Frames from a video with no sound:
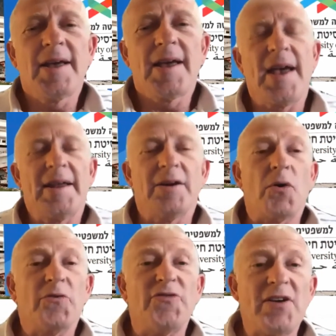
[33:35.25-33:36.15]
and on
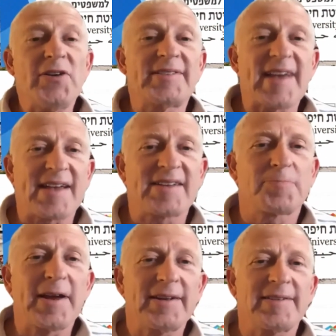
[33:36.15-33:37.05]
various
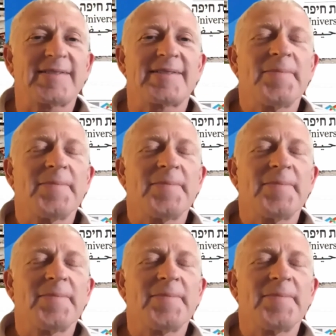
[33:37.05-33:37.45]
aspects.